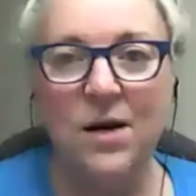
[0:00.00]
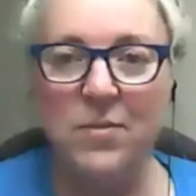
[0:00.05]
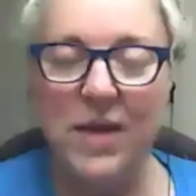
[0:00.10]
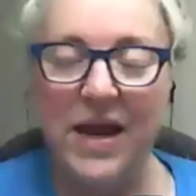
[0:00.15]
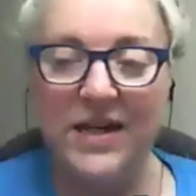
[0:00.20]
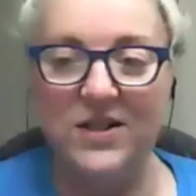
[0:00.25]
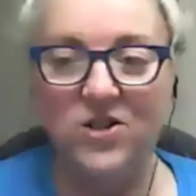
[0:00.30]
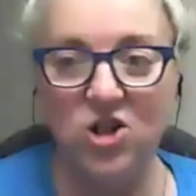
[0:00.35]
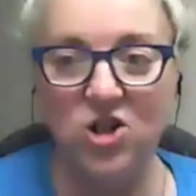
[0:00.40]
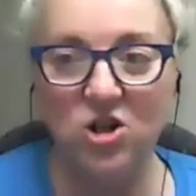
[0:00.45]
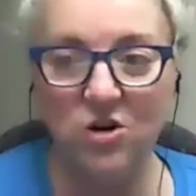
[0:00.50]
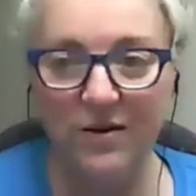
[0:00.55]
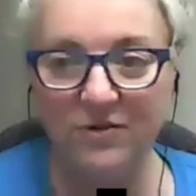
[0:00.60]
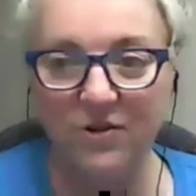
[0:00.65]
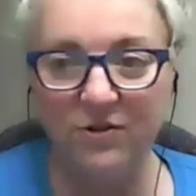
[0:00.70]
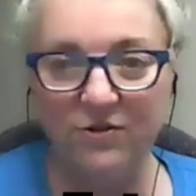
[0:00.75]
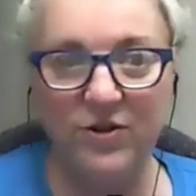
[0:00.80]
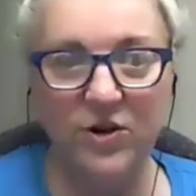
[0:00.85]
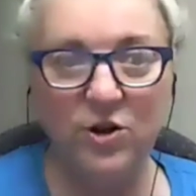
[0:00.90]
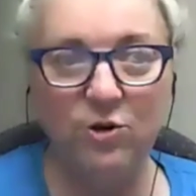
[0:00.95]
and do you have a
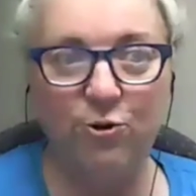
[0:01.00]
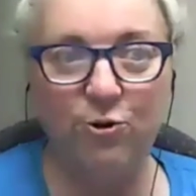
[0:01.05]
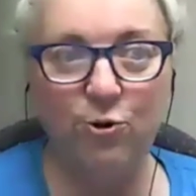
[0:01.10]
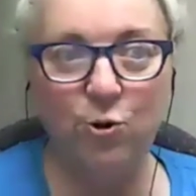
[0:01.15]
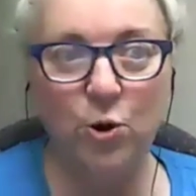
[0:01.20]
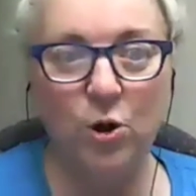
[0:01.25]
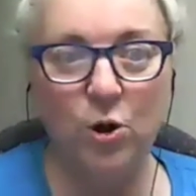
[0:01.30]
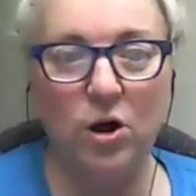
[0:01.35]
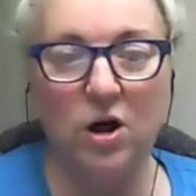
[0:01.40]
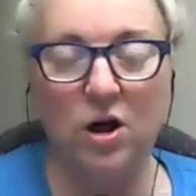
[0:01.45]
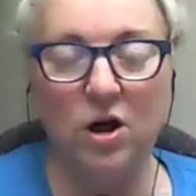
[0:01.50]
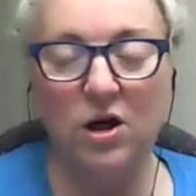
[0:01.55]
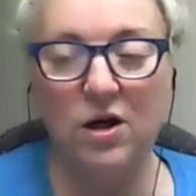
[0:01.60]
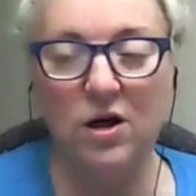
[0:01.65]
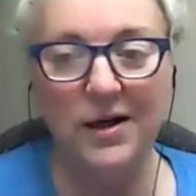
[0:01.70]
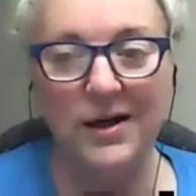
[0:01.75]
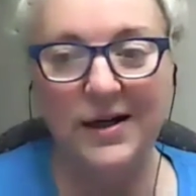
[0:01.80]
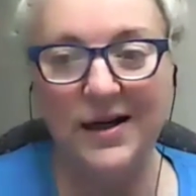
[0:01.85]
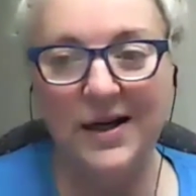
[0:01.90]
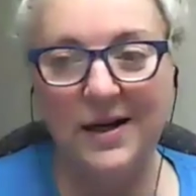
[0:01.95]
feel for
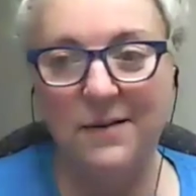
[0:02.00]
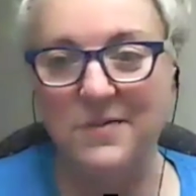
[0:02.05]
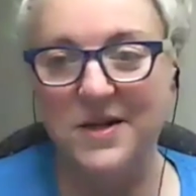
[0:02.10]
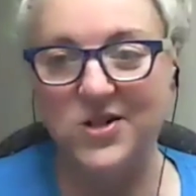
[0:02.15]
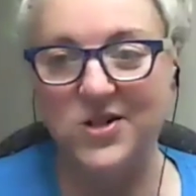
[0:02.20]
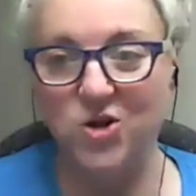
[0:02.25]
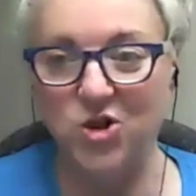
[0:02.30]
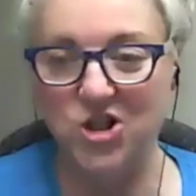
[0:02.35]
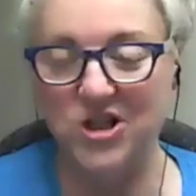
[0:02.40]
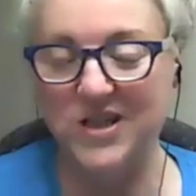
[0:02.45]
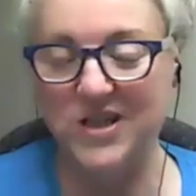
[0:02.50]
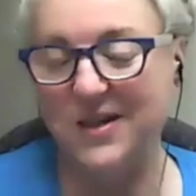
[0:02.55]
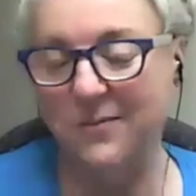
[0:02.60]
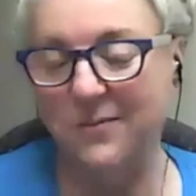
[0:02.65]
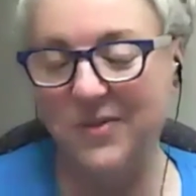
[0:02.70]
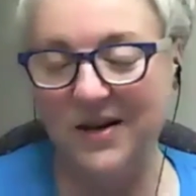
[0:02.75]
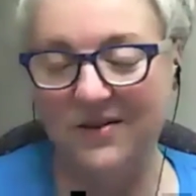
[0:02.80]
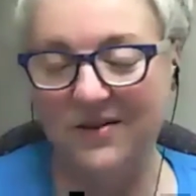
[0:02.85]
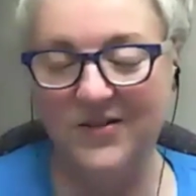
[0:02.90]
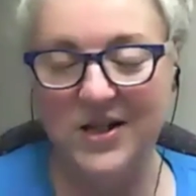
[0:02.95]
um, this is just
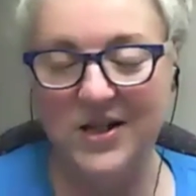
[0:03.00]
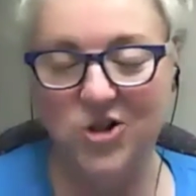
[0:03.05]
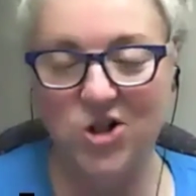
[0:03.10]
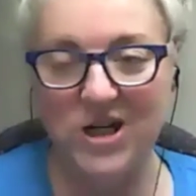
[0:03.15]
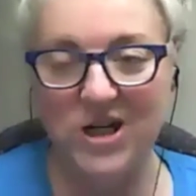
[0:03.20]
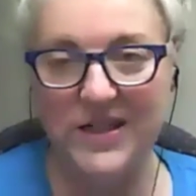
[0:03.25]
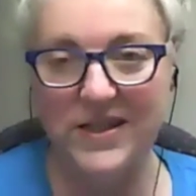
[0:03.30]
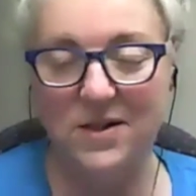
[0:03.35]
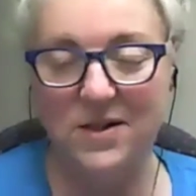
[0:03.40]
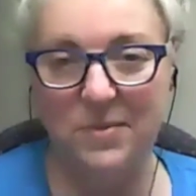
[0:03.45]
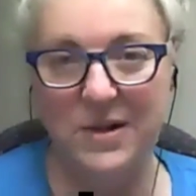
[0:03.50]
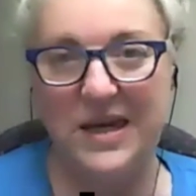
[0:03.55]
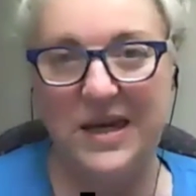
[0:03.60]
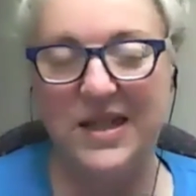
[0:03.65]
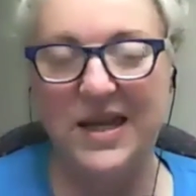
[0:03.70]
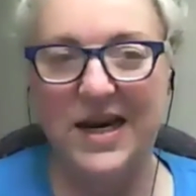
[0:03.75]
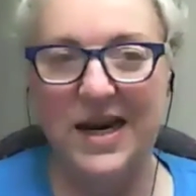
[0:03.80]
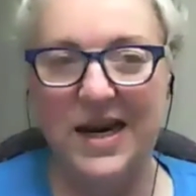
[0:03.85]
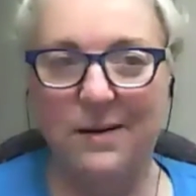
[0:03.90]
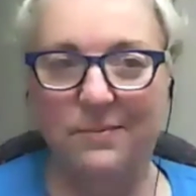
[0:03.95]
something of interest to me
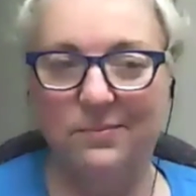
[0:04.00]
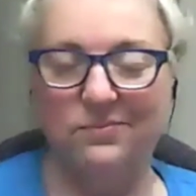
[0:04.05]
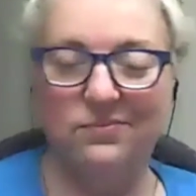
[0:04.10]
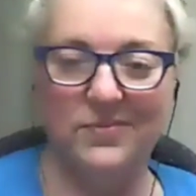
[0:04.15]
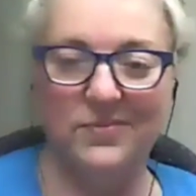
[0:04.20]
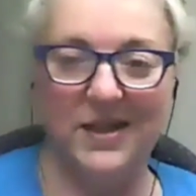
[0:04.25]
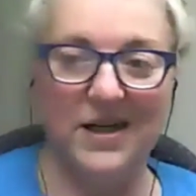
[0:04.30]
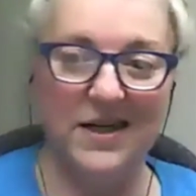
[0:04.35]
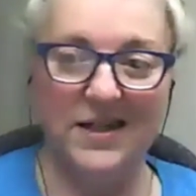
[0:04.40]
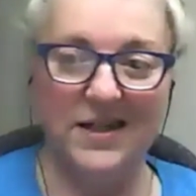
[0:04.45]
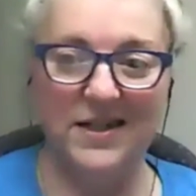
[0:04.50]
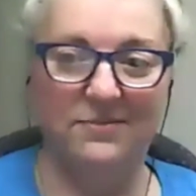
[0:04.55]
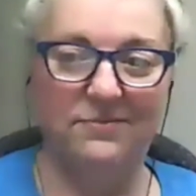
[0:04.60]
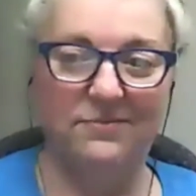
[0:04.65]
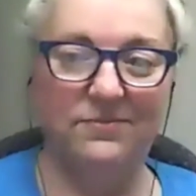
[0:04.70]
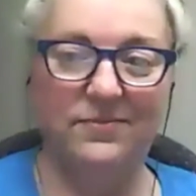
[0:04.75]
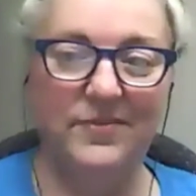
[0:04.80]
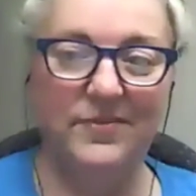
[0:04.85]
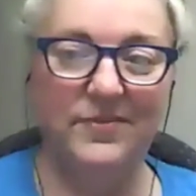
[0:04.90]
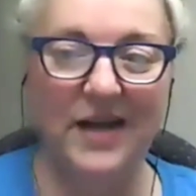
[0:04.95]
that i'm kind of
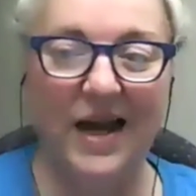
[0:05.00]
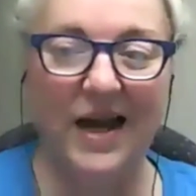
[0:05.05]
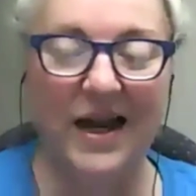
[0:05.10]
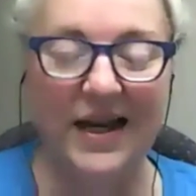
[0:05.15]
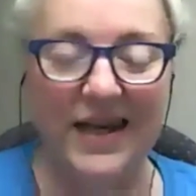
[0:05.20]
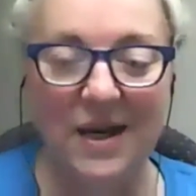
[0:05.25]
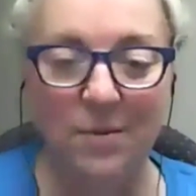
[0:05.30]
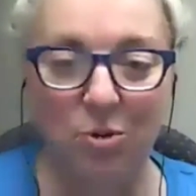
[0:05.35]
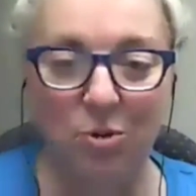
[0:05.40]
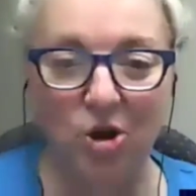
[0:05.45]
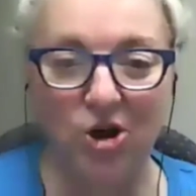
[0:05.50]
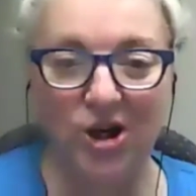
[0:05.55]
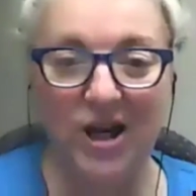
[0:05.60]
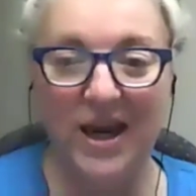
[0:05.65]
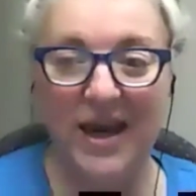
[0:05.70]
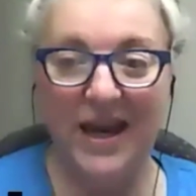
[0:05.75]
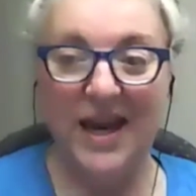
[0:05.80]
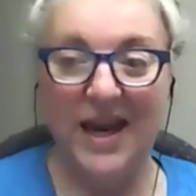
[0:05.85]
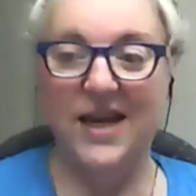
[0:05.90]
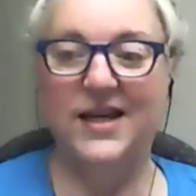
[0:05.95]
i keep
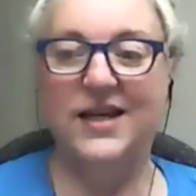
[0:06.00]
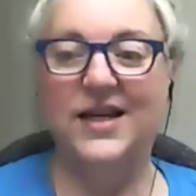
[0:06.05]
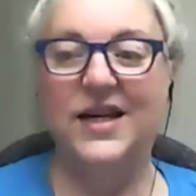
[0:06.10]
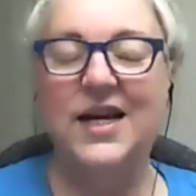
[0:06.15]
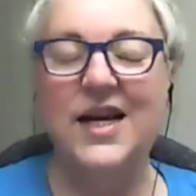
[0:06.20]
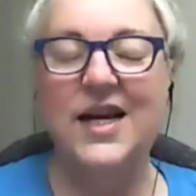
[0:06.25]
looking at